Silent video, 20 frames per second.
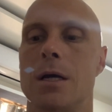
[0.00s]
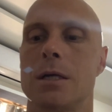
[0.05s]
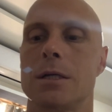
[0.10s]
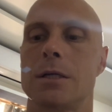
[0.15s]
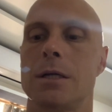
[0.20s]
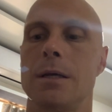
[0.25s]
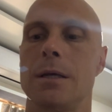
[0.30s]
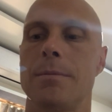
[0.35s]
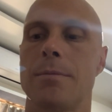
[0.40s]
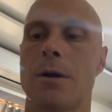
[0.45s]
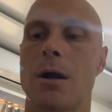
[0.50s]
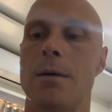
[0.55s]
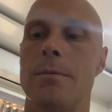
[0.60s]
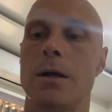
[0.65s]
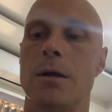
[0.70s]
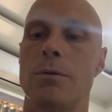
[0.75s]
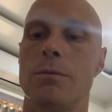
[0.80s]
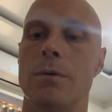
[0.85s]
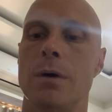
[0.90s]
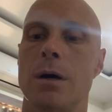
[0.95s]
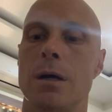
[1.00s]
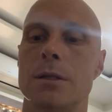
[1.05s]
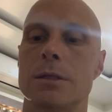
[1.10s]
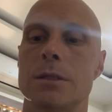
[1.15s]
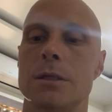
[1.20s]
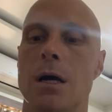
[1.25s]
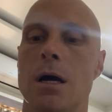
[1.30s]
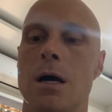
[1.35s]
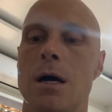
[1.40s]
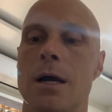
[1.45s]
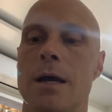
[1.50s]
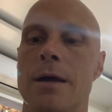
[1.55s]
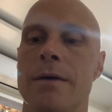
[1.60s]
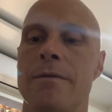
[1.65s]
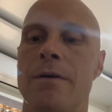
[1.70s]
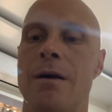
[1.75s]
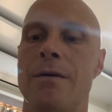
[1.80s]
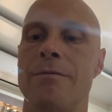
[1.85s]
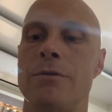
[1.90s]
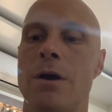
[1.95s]
Sri Brahmana Vatsa
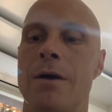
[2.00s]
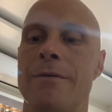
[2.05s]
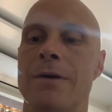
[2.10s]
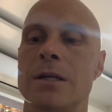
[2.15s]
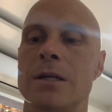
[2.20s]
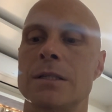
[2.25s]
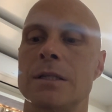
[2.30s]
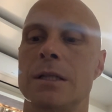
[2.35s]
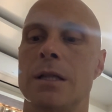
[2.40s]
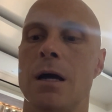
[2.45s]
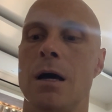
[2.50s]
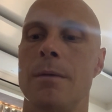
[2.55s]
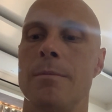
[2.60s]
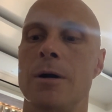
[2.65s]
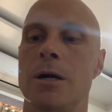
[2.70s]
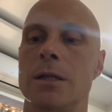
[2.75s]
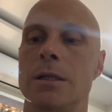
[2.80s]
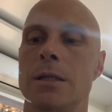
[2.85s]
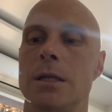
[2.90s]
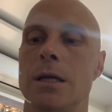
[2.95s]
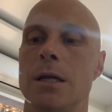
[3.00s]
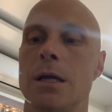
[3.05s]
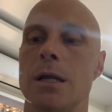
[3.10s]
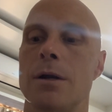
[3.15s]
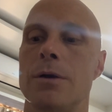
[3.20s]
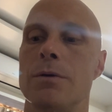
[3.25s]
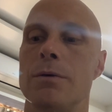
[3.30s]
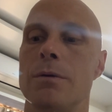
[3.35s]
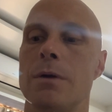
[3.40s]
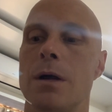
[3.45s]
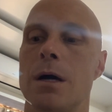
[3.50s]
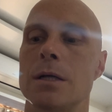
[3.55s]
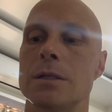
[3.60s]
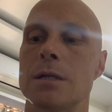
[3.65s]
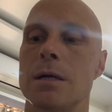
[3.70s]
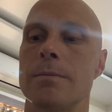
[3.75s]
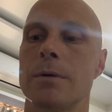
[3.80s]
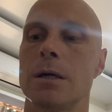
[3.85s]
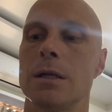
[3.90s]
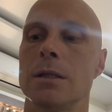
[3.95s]
Evam Vyavasita Matir
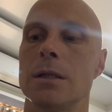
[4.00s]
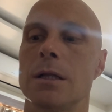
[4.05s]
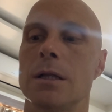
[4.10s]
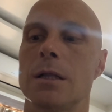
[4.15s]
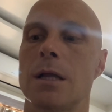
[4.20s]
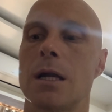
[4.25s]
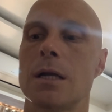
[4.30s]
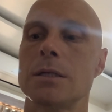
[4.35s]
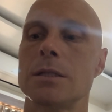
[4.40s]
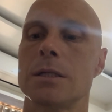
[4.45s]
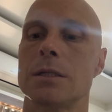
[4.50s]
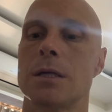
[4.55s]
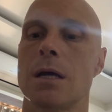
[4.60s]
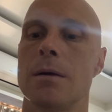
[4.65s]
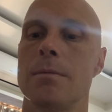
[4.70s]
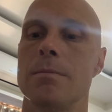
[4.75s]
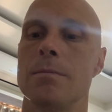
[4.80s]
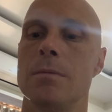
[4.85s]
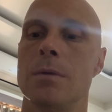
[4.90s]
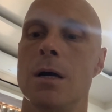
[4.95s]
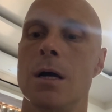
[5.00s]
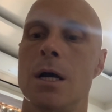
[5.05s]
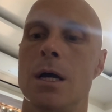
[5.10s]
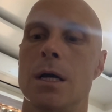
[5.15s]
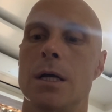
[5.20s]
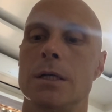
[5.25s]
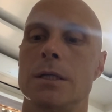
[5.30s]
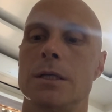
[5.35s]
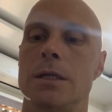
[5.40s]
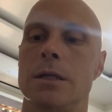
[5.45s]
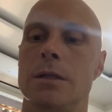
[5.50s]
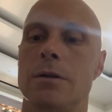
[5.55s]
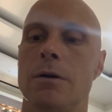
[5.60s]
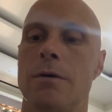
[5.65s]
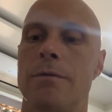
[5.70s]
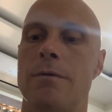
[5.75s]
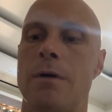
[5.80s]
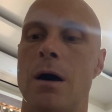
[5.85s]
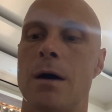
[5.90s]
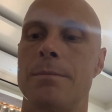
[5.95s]
Durasam Kandatars Jam
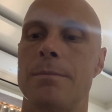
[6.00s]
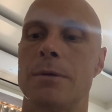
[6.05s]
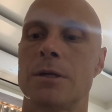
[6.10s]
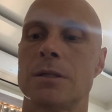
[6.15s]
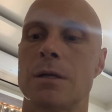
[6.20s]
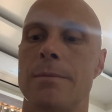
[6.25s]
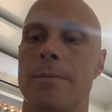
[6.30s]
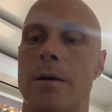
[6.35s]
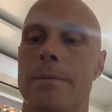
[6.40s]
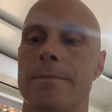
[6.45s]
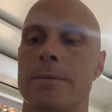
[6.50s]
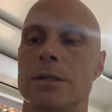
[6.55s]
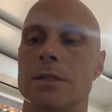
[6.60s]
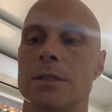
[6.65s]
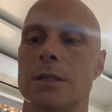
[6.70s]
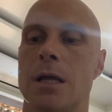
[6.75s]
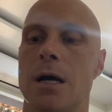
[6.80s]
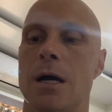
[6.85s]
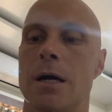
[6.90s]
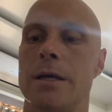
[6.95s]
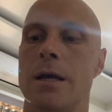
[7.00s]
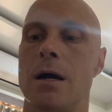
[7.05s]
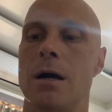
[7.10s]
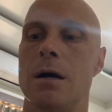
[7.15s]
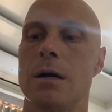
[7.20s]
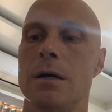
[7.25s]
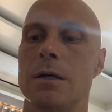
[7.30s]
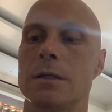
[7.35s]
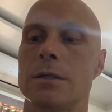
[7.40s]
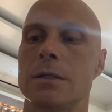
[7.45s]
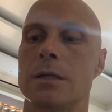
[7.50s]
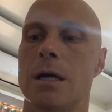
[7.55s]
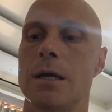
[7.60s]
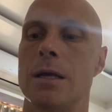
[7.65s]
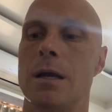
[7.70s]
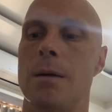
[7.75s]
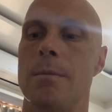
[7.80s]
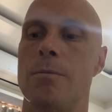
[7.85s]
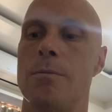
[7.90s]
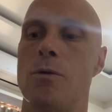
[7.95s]
Tito Vapasamamastaya
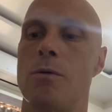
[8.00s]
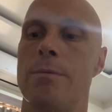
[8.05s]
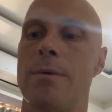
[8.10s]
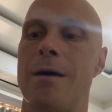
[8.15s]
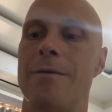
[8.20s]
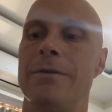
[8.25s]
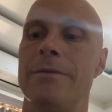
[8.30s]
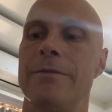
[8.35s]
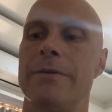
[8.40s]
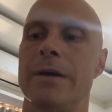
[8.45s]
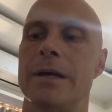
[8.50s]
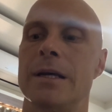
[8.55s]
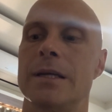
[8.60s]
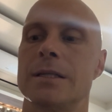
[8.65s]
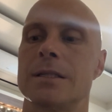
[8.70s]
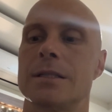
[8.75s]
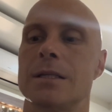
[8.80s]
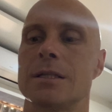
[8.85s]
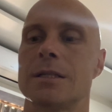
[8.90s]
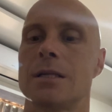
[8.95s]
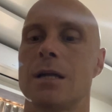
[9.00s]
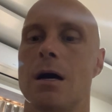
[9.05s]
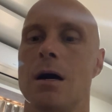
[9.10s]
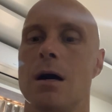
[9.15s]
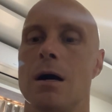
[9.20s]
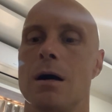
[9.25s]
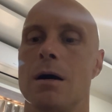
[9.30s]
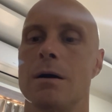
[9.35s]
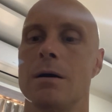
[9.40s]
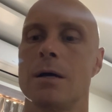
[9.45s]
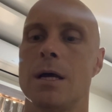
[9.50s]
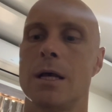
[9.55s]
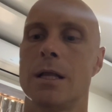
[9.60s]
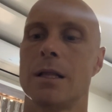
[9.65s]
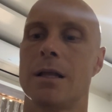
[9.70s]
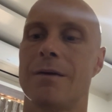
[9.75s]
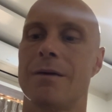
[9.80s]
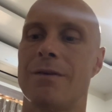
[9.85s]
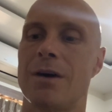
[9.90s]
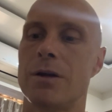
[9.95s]
Sayam Upavivesasa.
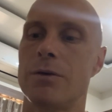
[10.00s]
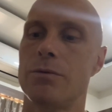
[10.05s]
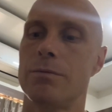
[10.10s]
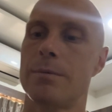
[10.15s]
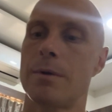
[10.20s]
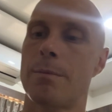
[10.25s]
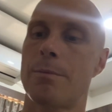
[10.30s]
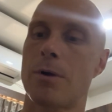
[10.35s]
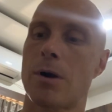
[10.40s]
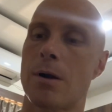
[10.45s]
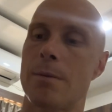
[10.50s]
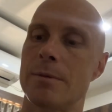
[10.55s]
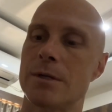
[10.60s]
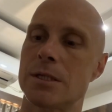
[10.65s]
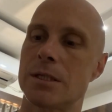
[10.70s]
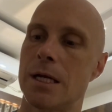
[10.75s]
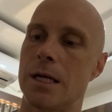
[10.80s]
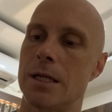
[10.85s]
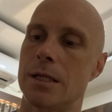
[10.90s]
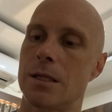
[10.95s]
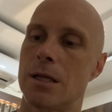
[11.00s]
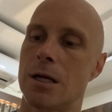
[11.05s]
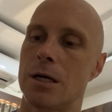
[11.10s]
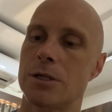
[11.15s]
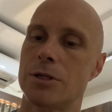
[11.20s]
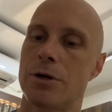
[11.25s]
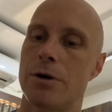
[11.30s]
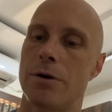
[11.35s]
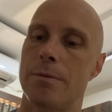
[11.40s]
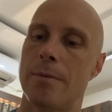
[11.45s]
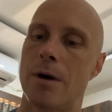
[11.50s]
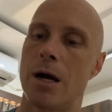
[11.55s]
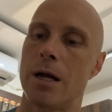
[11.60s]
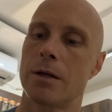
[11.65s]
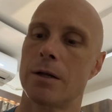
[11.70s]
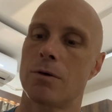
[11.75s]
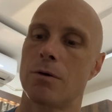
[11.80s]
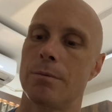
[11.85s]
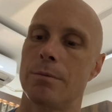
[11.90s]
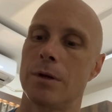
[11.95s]
Devadukta Brahman said, thus her
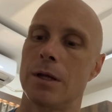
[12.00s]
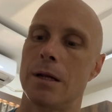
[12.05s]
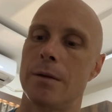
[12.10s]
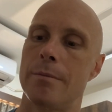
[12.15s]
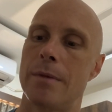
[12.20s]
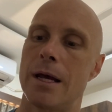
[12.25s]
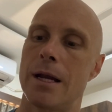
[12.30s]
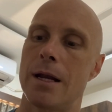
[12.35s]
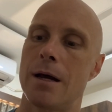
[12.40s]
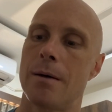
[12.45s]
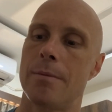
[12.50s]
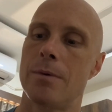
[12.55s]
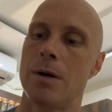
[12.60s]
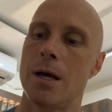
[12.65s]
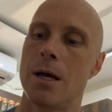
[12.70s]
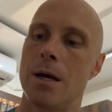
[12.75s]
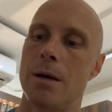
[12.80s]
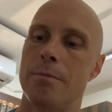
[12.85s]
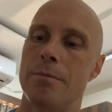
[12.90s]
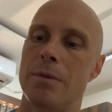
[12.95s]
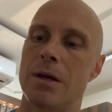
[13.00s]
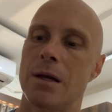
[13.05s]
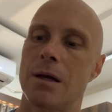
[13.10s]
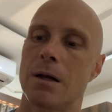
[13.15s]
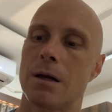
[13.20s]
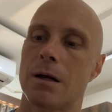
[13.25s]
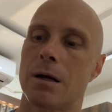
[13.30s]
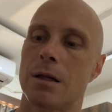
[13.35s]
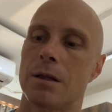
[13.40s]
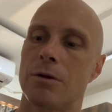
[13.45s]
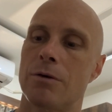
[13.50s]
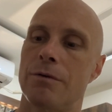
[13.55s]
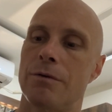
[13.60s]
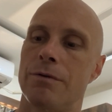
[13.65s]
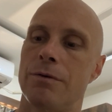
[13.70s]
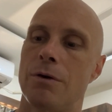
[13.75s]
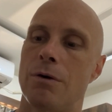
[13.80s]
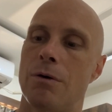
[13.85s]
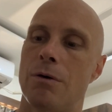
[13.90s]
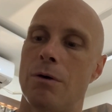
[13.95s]
mind completely made up, being like cut off
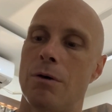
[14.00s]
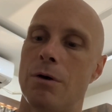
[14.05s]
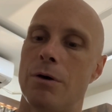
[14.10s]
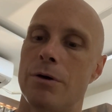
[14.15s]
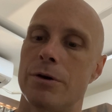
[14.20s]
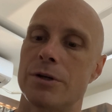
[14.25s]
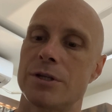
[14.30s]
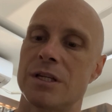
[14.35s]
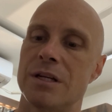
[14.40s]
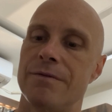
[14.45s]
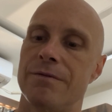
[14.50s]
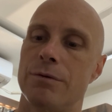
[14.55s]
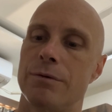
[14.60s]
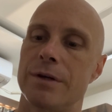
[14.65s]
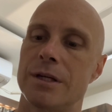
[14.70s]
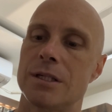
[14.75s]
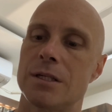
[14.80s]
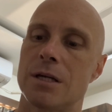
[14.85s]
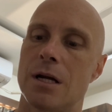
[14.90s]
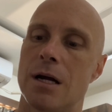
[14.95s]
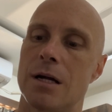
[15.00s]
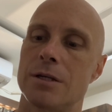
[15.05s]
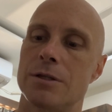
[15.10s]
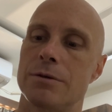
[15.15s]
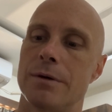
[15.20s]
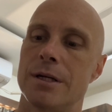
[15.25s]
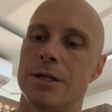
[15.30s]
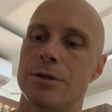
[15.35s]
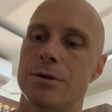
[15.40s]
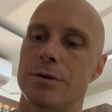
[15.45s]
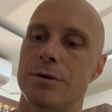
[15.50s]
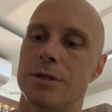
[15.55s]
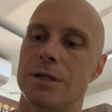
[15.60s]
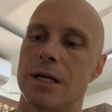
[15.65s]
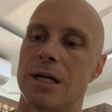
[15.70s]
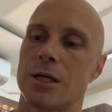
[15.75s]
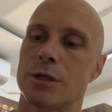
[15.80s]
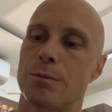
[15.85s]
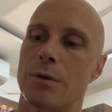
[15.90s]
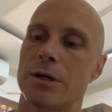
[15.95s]
all her sinful desires to enjoy
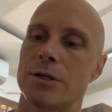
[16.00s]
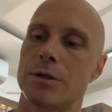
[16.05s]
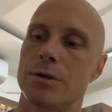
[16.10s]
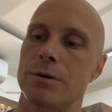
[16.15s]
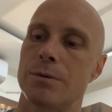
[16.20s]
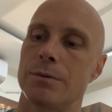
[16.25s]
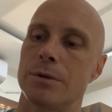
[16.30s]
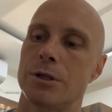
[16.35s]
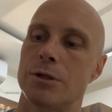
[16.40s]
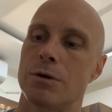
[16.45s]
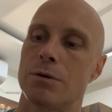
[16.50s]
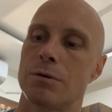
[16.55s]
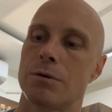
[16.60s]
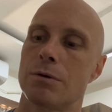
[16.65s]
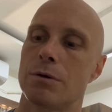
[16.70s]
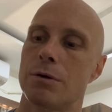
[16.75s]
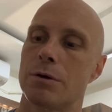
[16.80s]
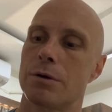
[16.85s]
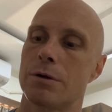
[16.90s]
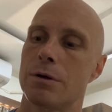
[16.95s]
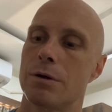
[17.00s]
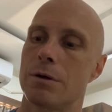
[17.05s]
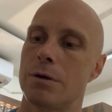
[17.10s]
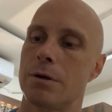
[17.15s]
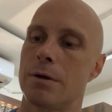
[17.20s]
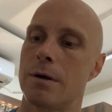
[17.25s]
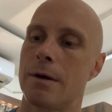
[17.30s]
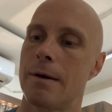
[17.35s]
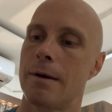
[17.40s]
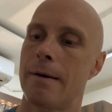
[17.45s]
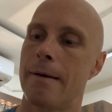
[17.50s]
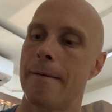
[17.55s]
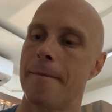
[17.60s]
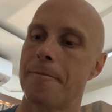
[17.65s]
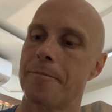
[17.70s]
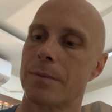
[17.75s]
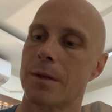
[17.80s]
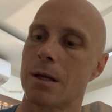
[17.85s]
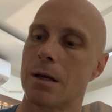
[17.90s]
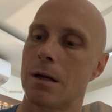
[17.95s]
sex pleasure with so called
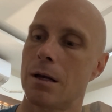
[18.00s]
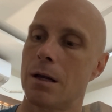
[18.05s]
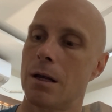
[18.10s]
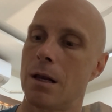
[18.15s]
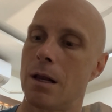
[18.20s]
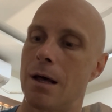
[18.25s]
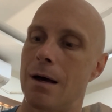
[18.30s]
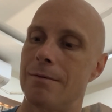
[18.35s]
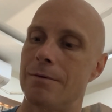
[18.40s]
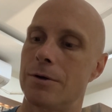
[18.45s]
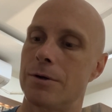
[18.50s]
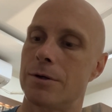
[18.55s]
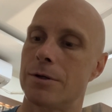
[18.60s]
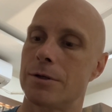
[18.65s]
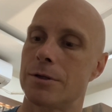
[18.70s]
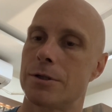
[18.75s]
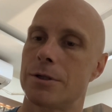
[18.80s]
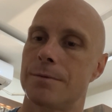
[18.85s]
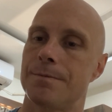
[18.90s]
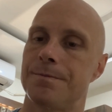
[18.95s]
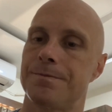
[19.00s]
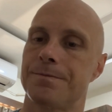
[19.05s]
lovers.